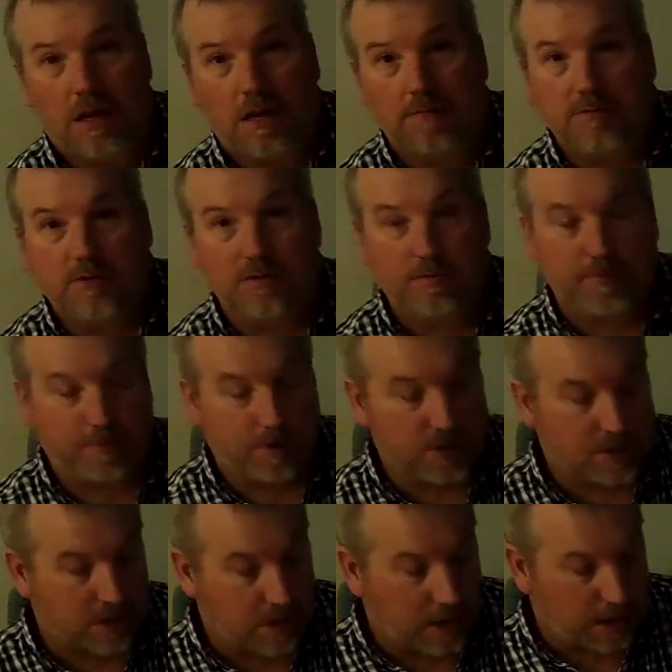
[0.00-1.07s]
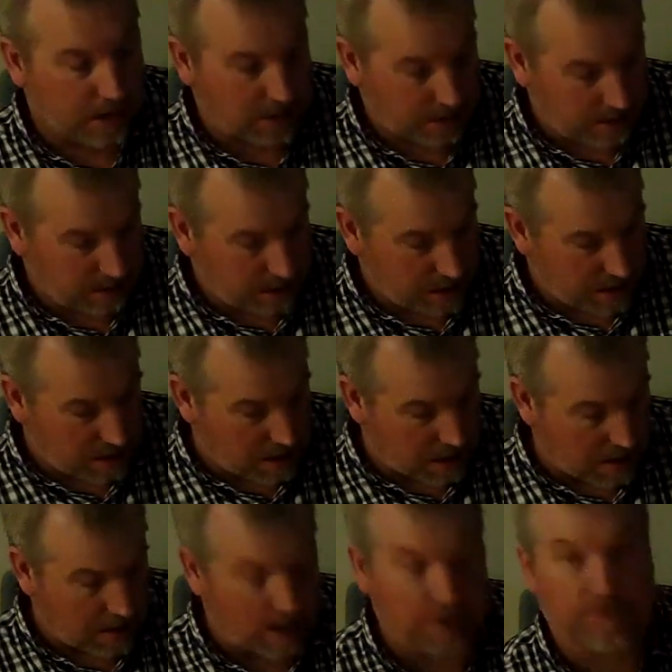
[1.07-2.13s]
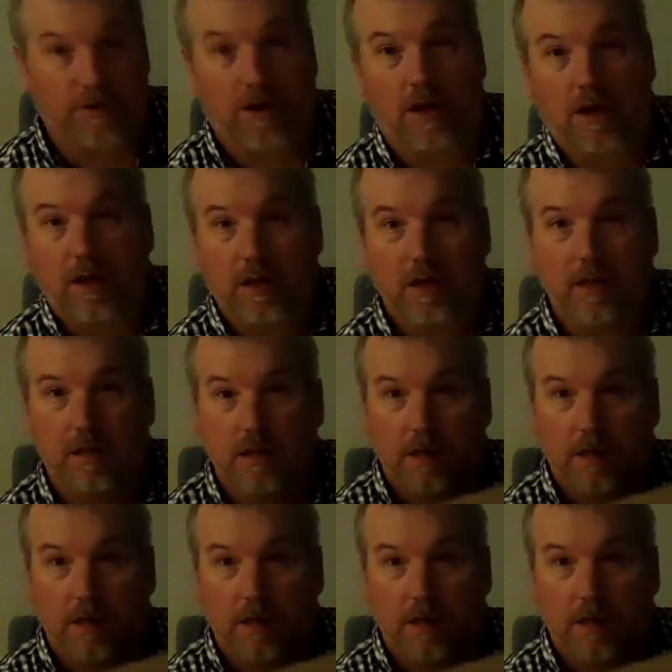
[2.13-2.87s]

I'm super excited. I've got